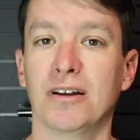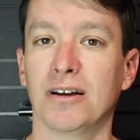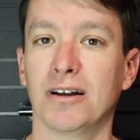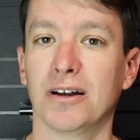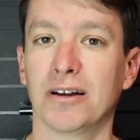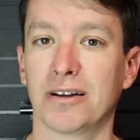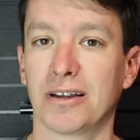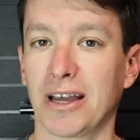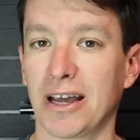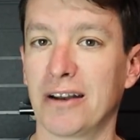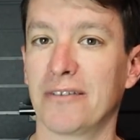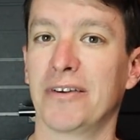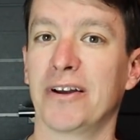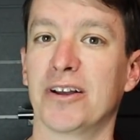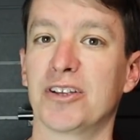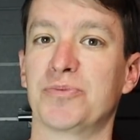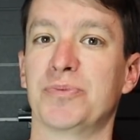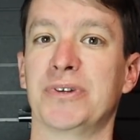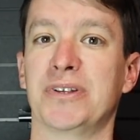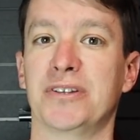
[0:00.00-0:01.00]
Uh, it kind of
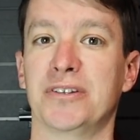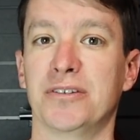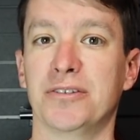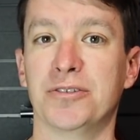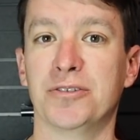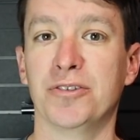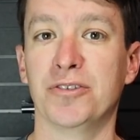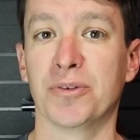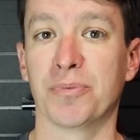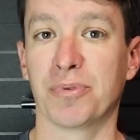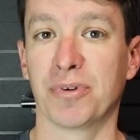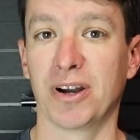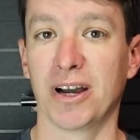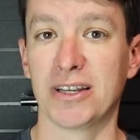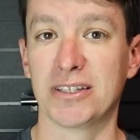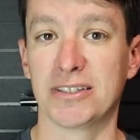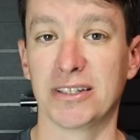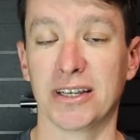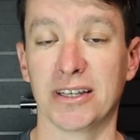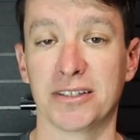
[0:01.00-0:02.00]
helps me do the
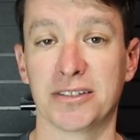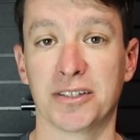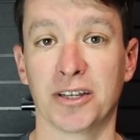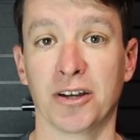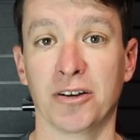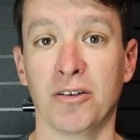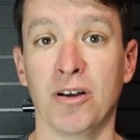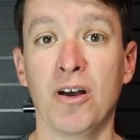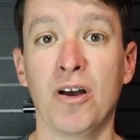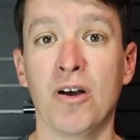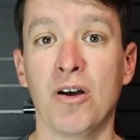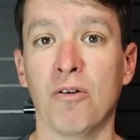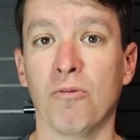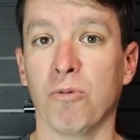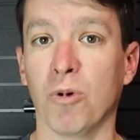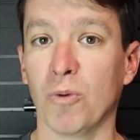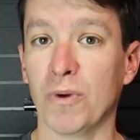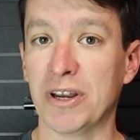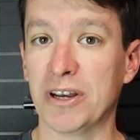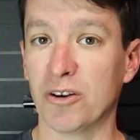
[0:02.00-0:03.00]
process. So
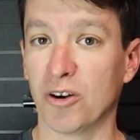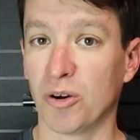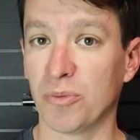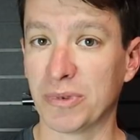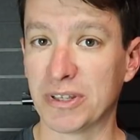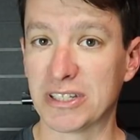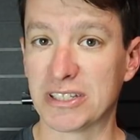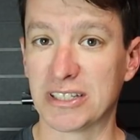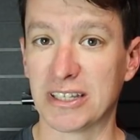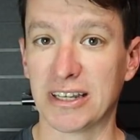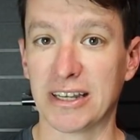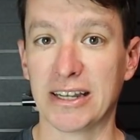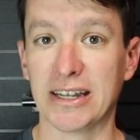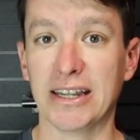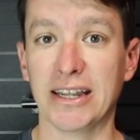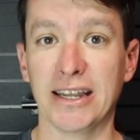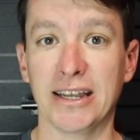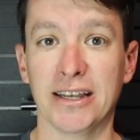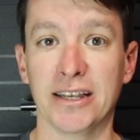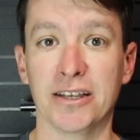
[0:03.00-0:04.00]
what we normally say
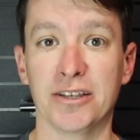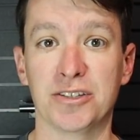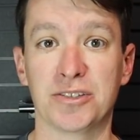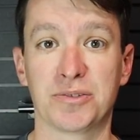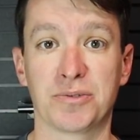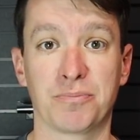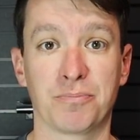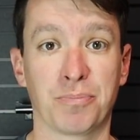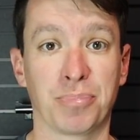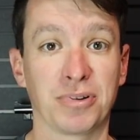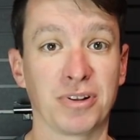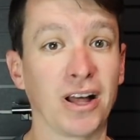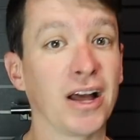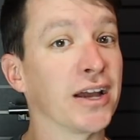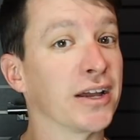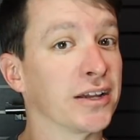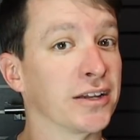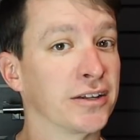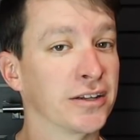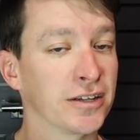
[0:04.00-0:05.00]
is
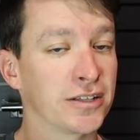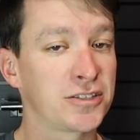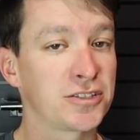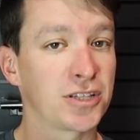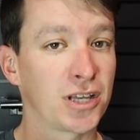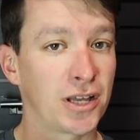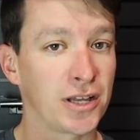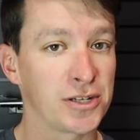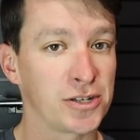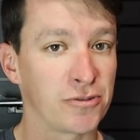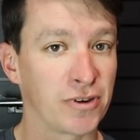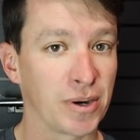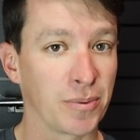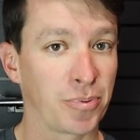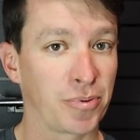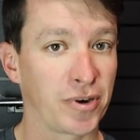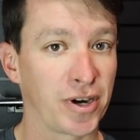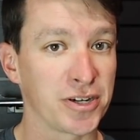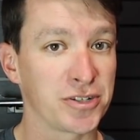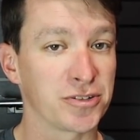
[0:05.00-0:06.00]
apply good solid direct
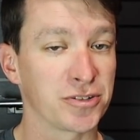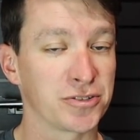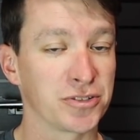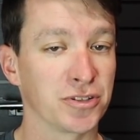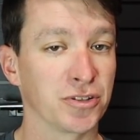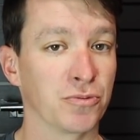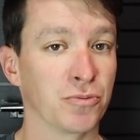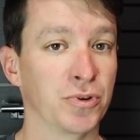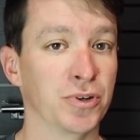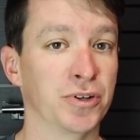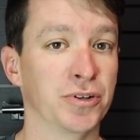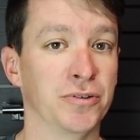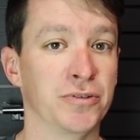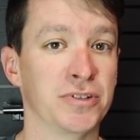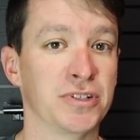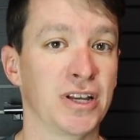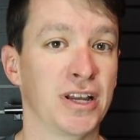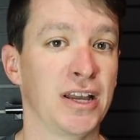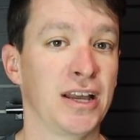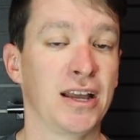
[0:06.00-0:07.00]
pressure to the
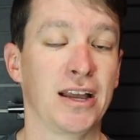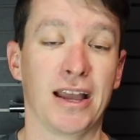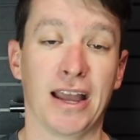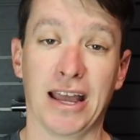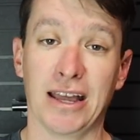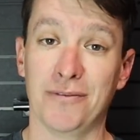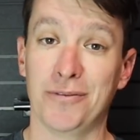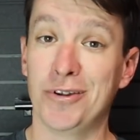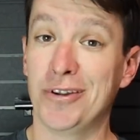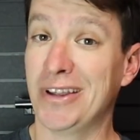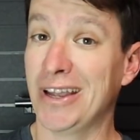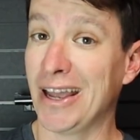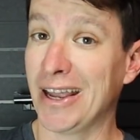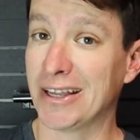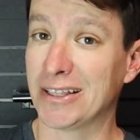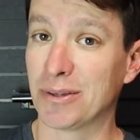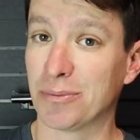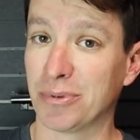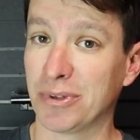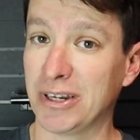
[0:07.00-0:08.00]
wound and if you can't
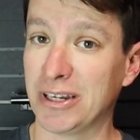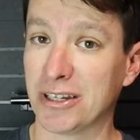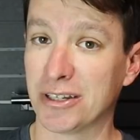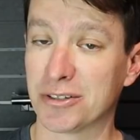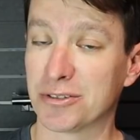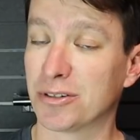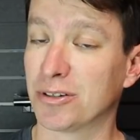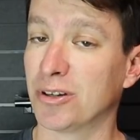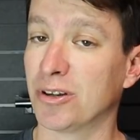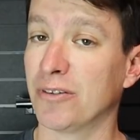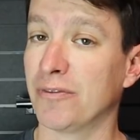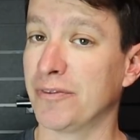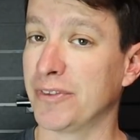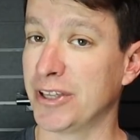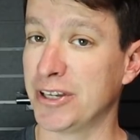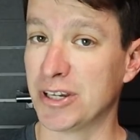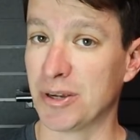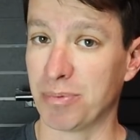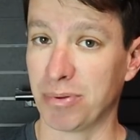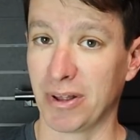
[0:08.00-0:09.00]
get the bleeding control,
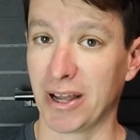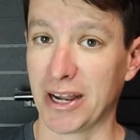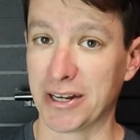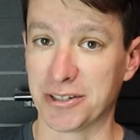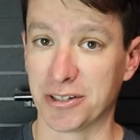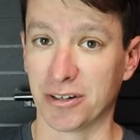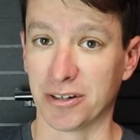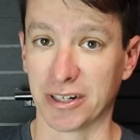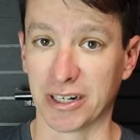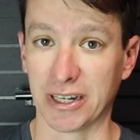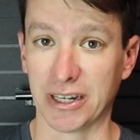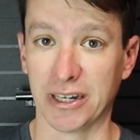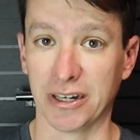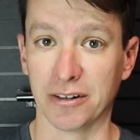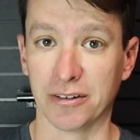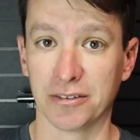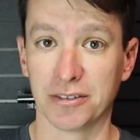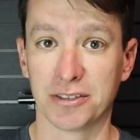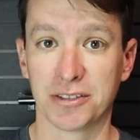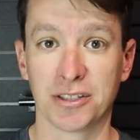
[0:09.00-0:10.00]
then you apply a tourniquet
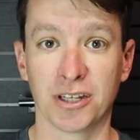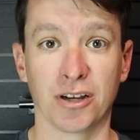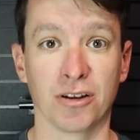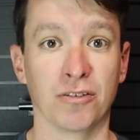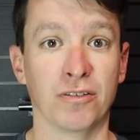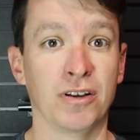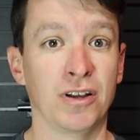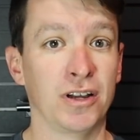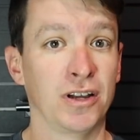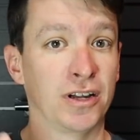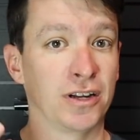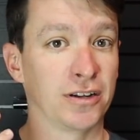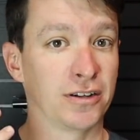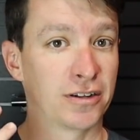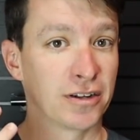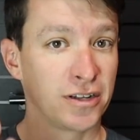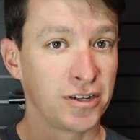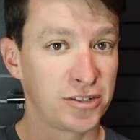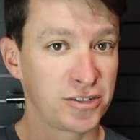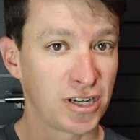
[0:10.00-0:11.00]
here. So
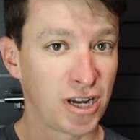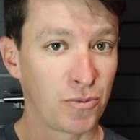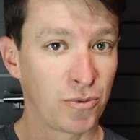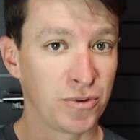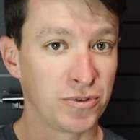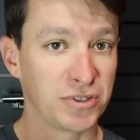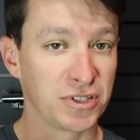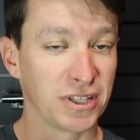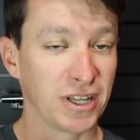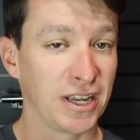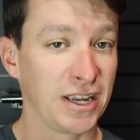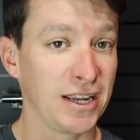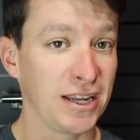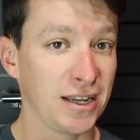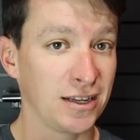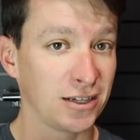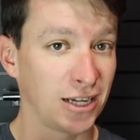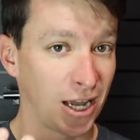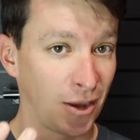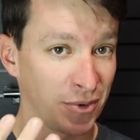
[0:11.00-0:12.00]
gunshot wound to the
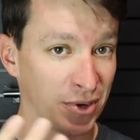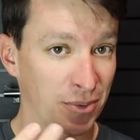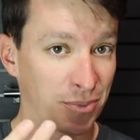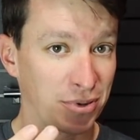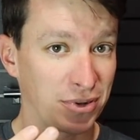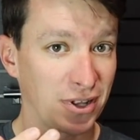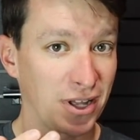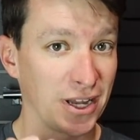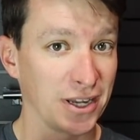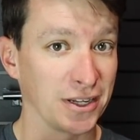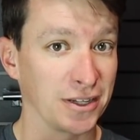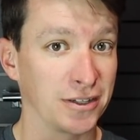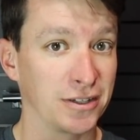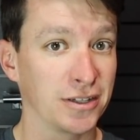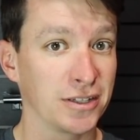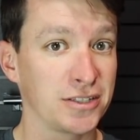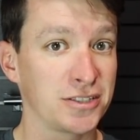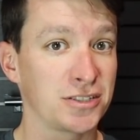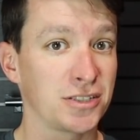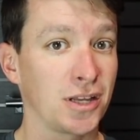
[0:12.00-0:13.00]
hand, I'm gonna apply
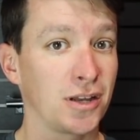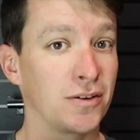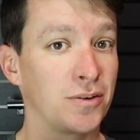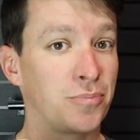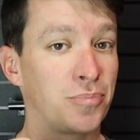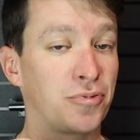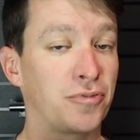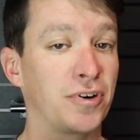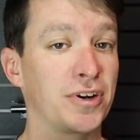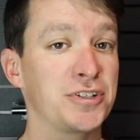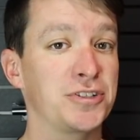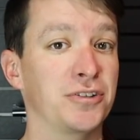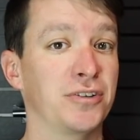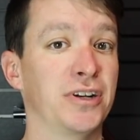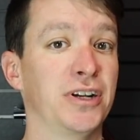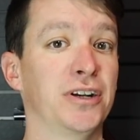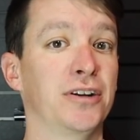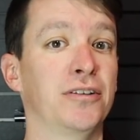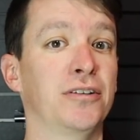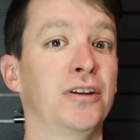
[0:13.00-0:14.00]
good solid pressure
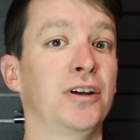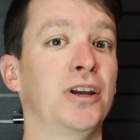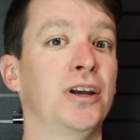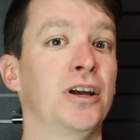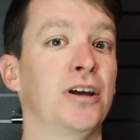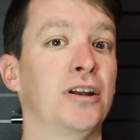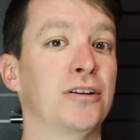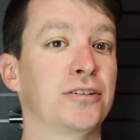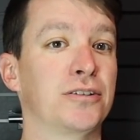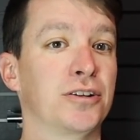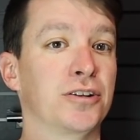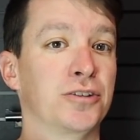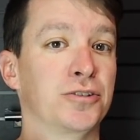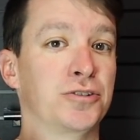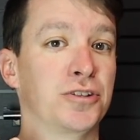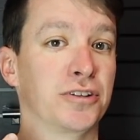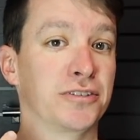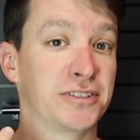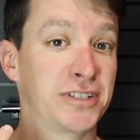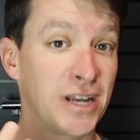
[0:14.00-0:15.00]
here to
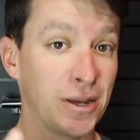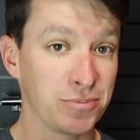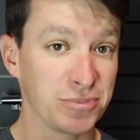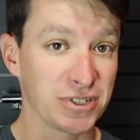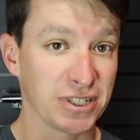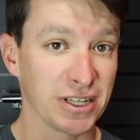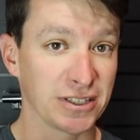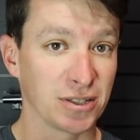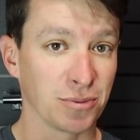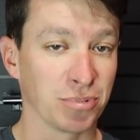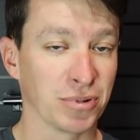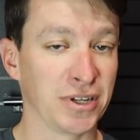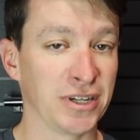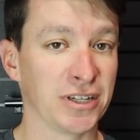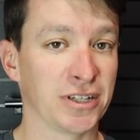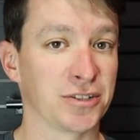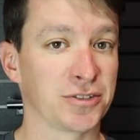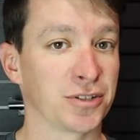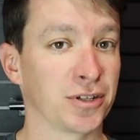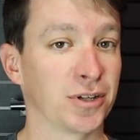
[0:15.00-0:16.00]
attempt to get the
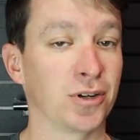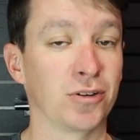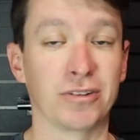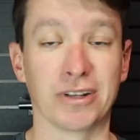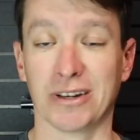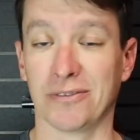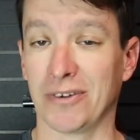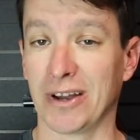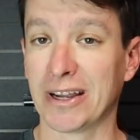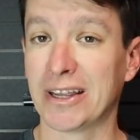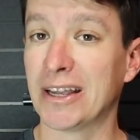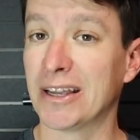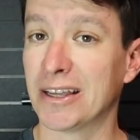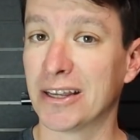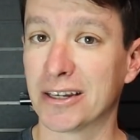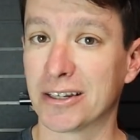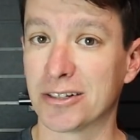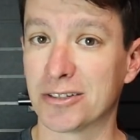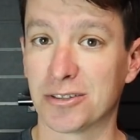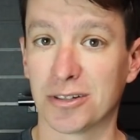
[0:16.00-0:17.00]
bleeding controlled. If I can't
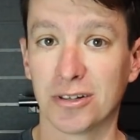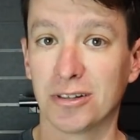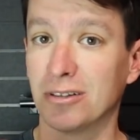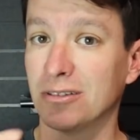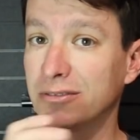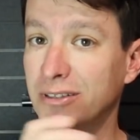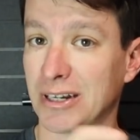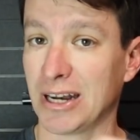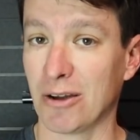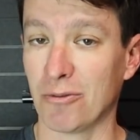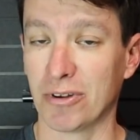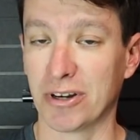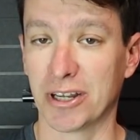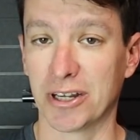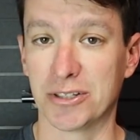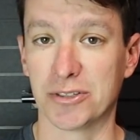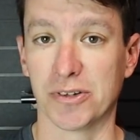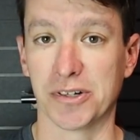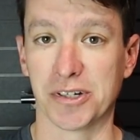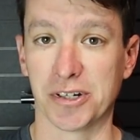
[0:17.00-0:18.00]
get it controlled, then I would
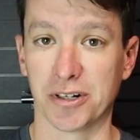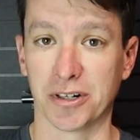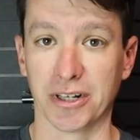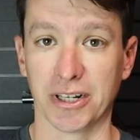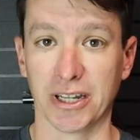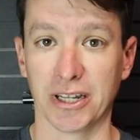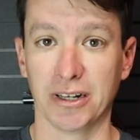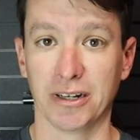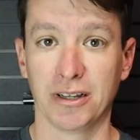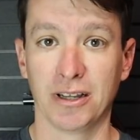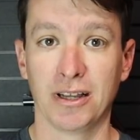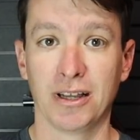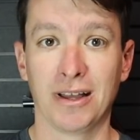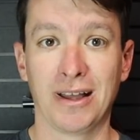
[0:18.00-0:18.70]
go to a tourniquet.